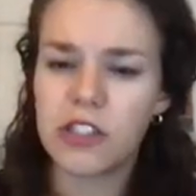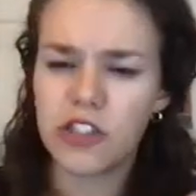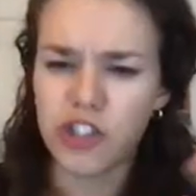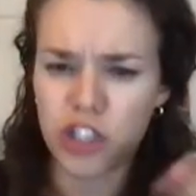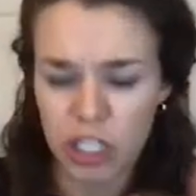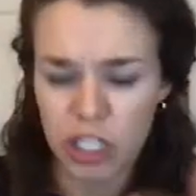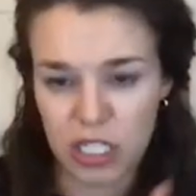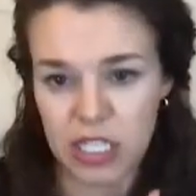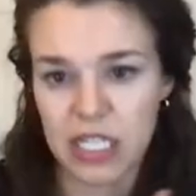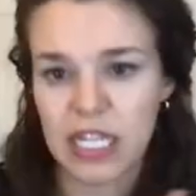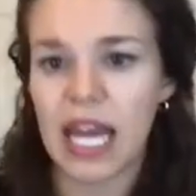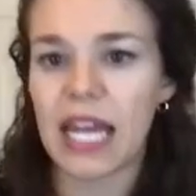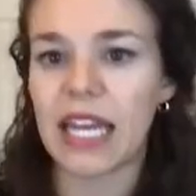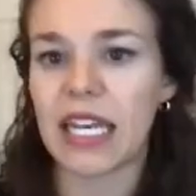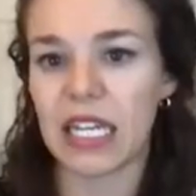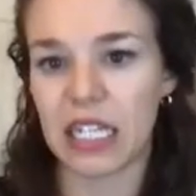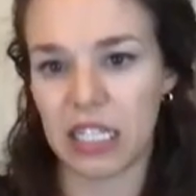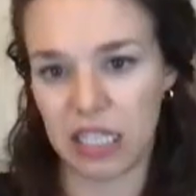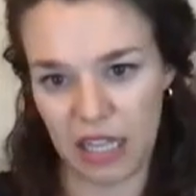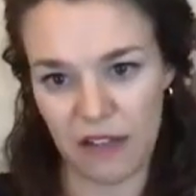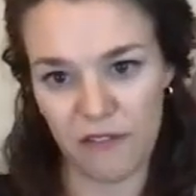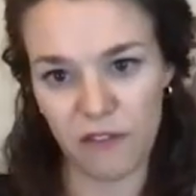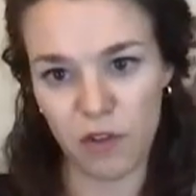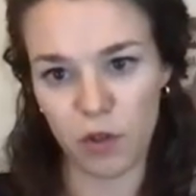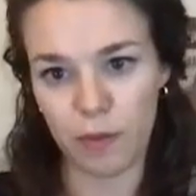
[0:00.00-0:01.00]
genetic
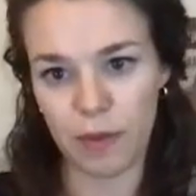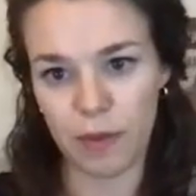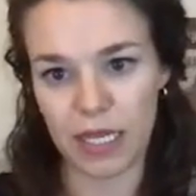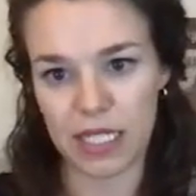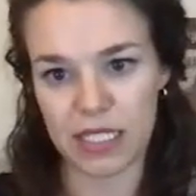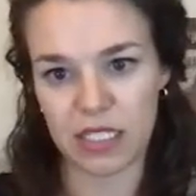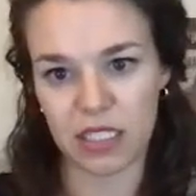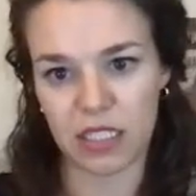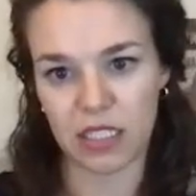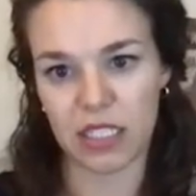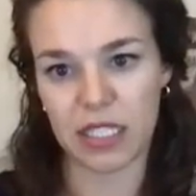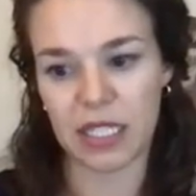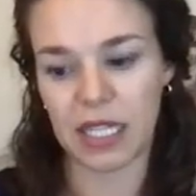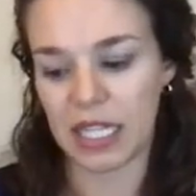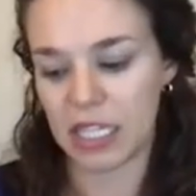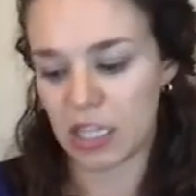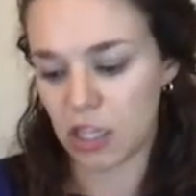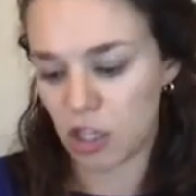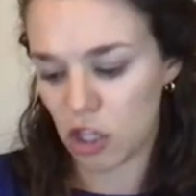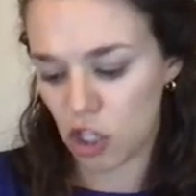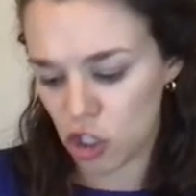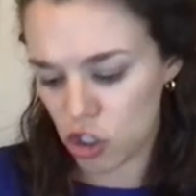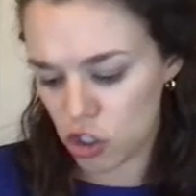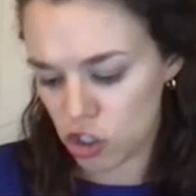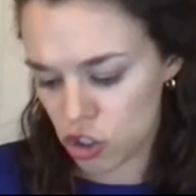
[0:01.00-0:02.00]
level, basically. Like
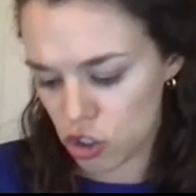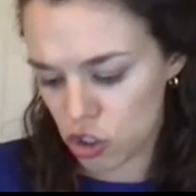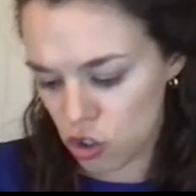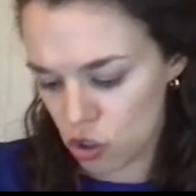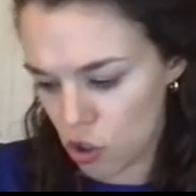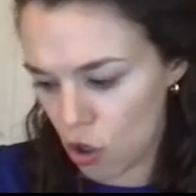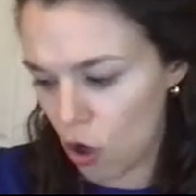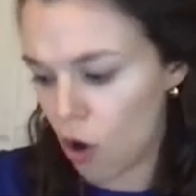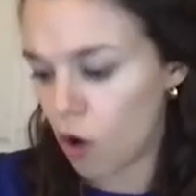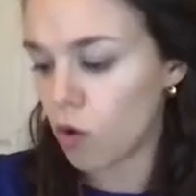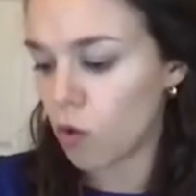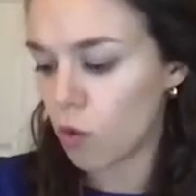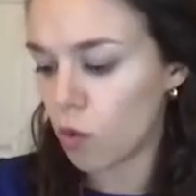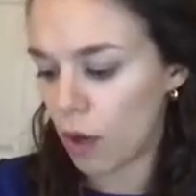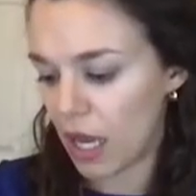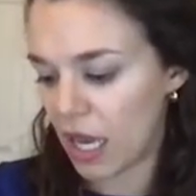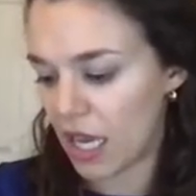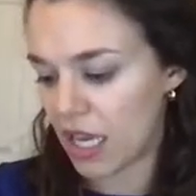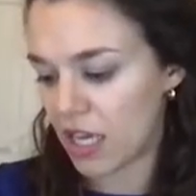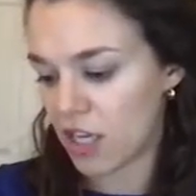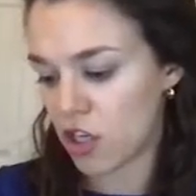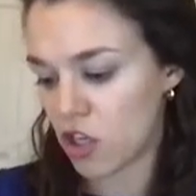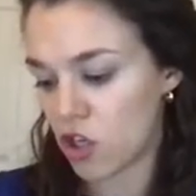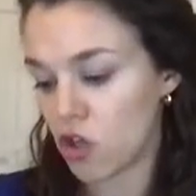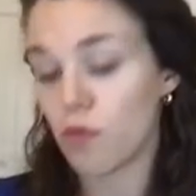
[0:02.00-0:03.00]
there's no way
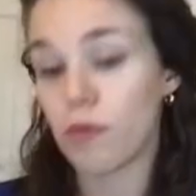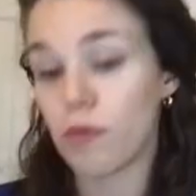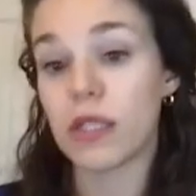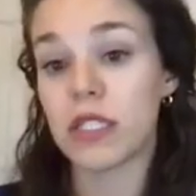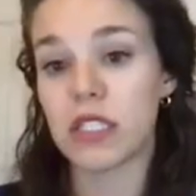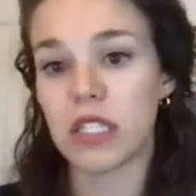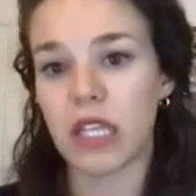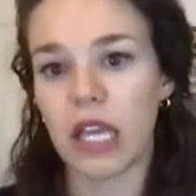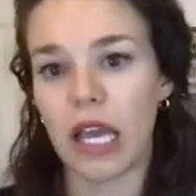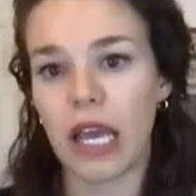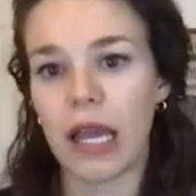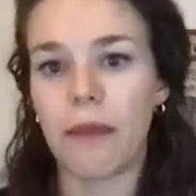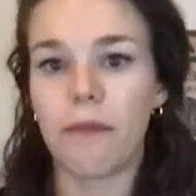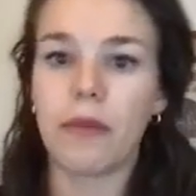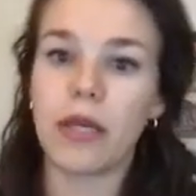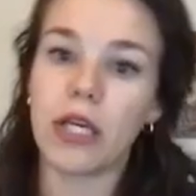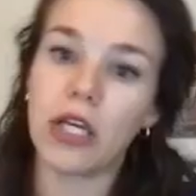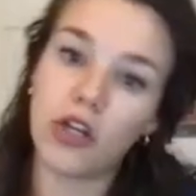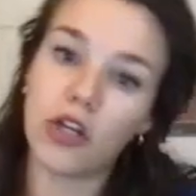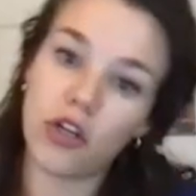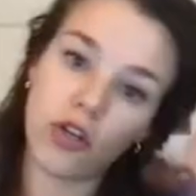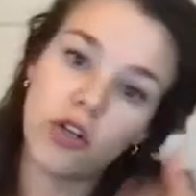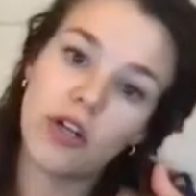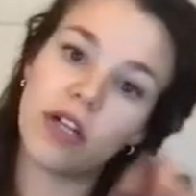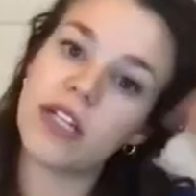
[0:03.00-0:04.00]
humans can
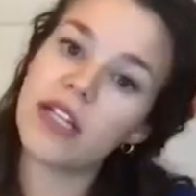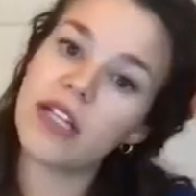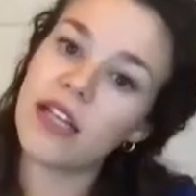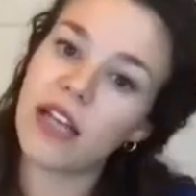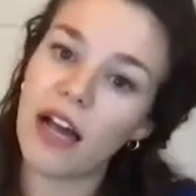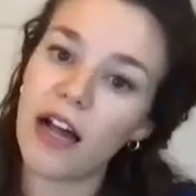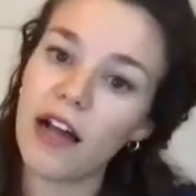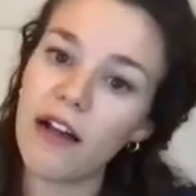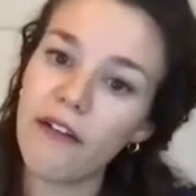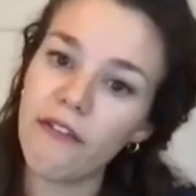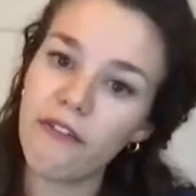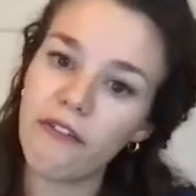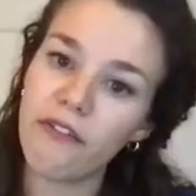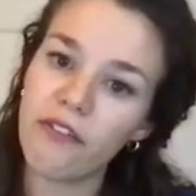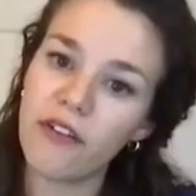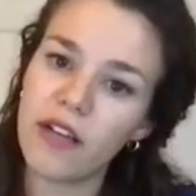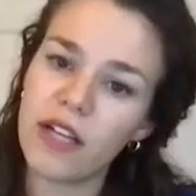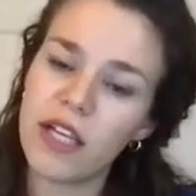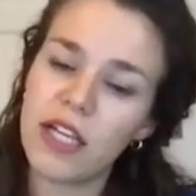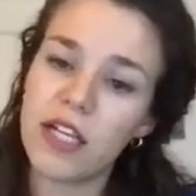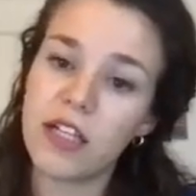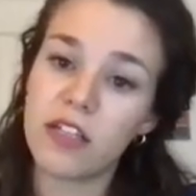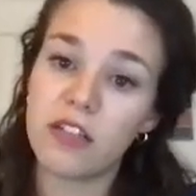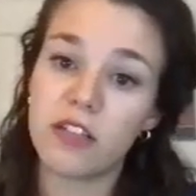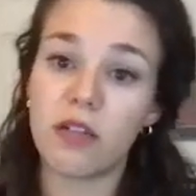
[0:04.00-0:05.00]
be good enough
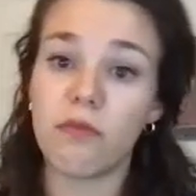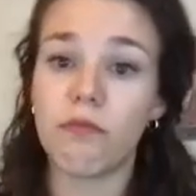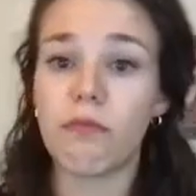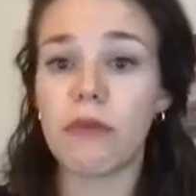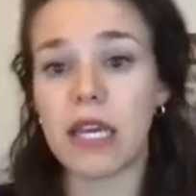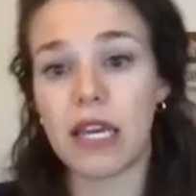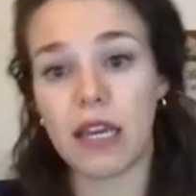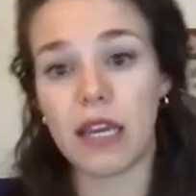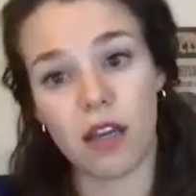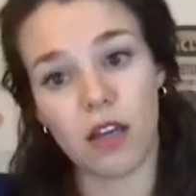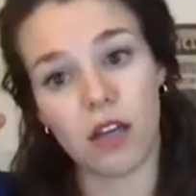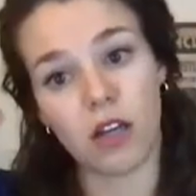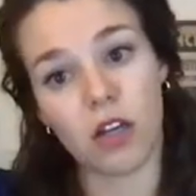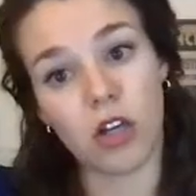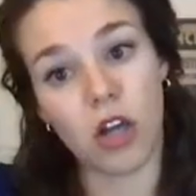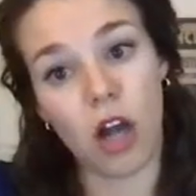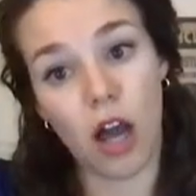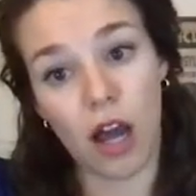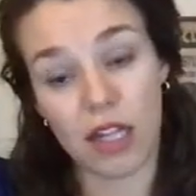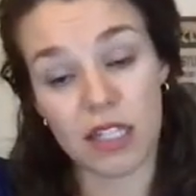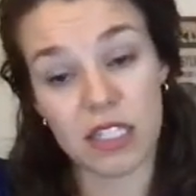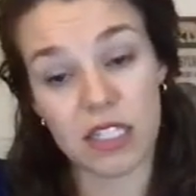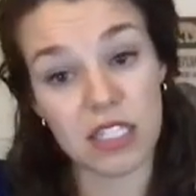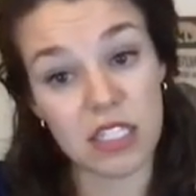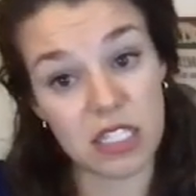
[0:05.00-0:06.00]
to meet
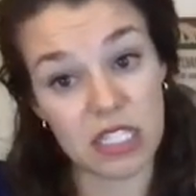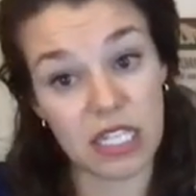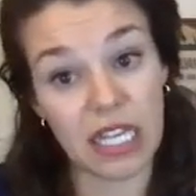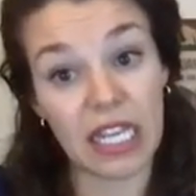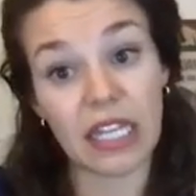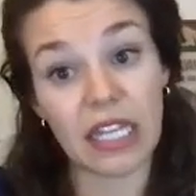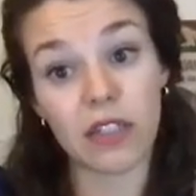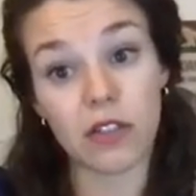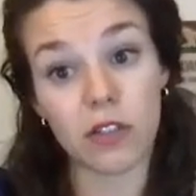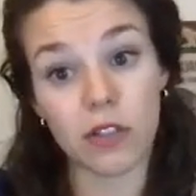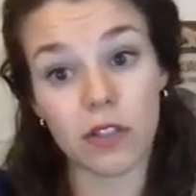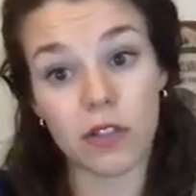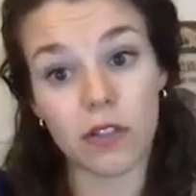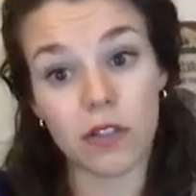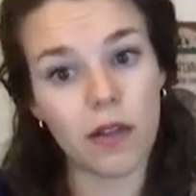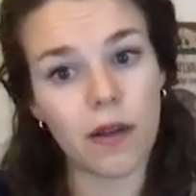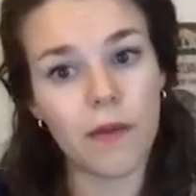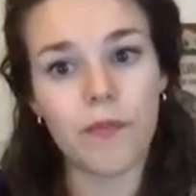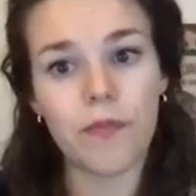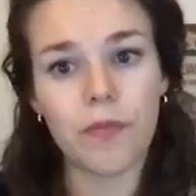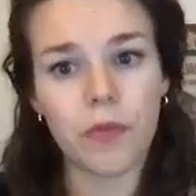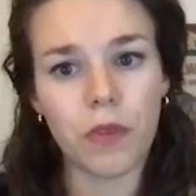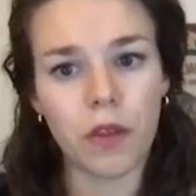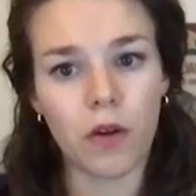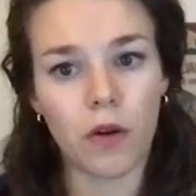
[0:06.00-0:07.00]
God's standard,
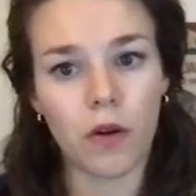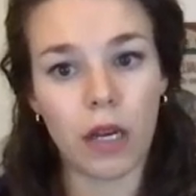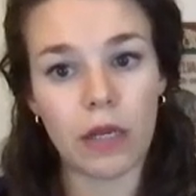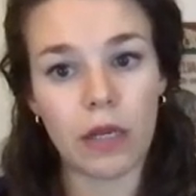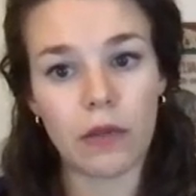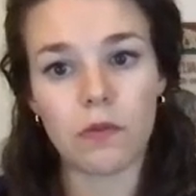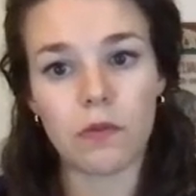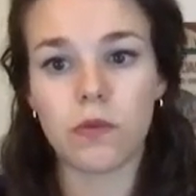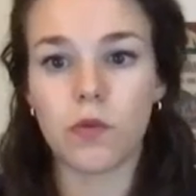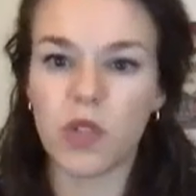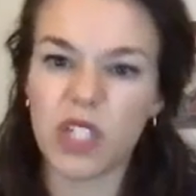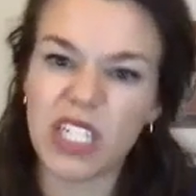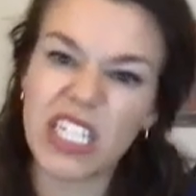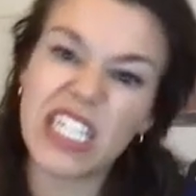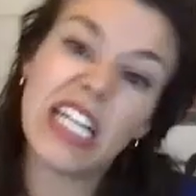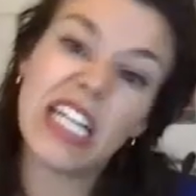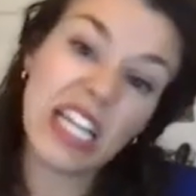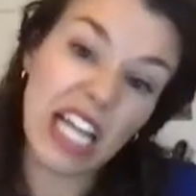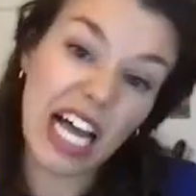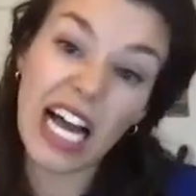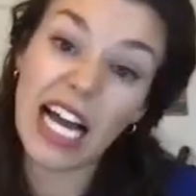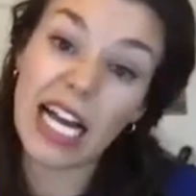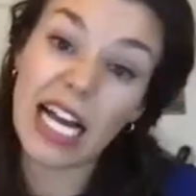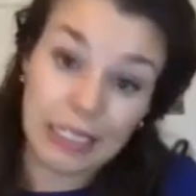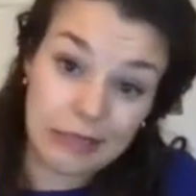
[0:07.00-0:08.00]
right? We're going to
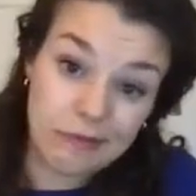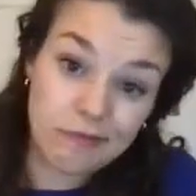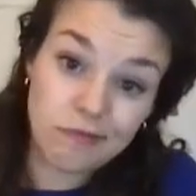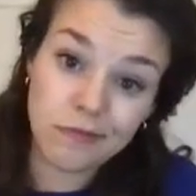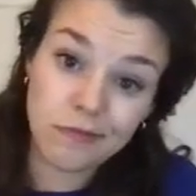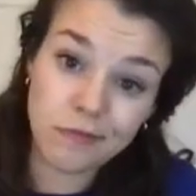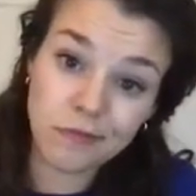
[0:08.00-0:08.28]
lie.